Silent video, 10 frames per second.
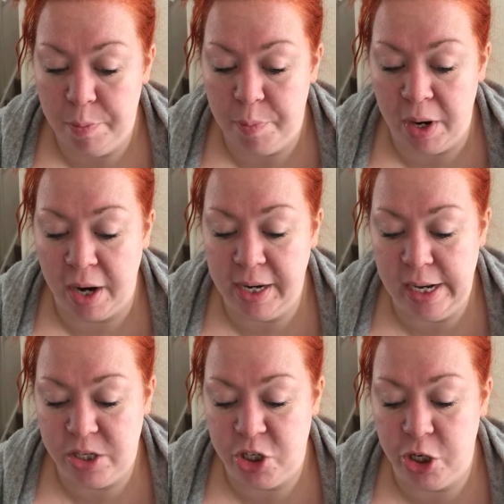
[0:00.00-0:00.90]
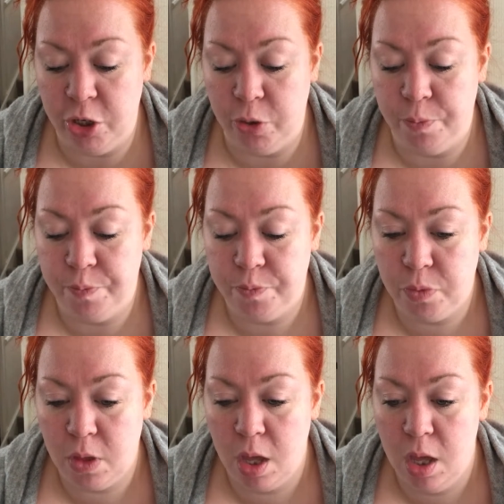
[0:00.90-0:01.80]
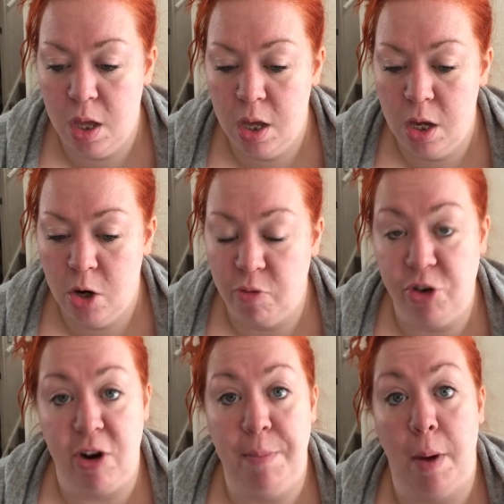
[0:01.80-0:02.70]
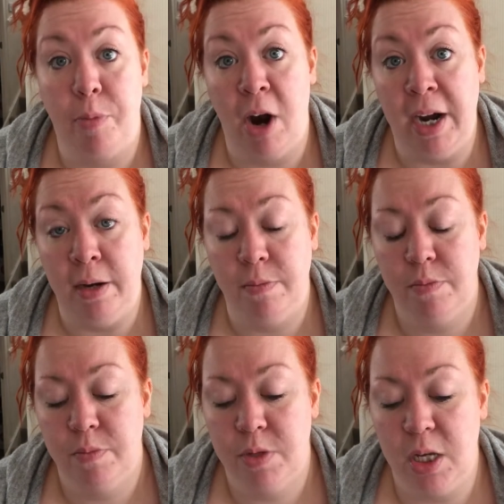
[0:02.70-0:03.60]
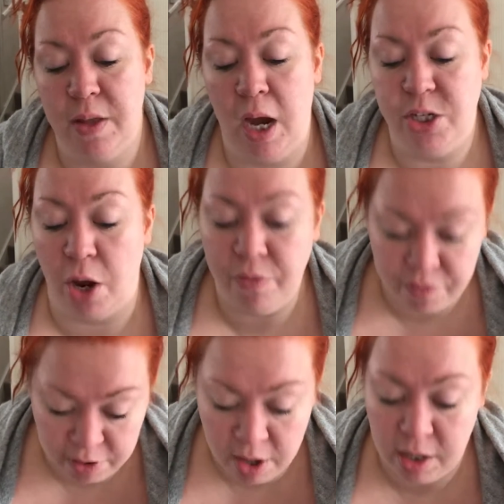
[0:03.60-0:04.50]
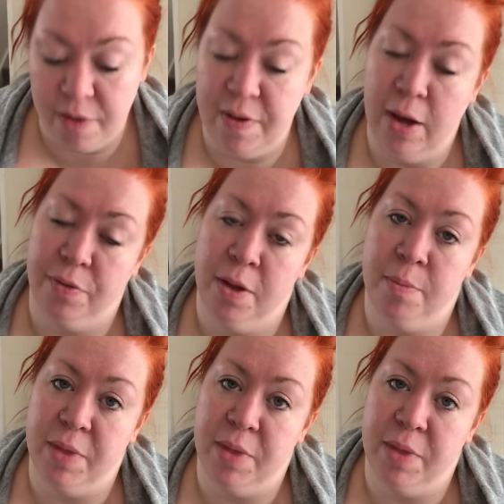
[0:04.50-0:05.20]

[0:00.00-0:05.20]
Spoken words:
But I need to retrain my brain so that I don't feel like I failed them,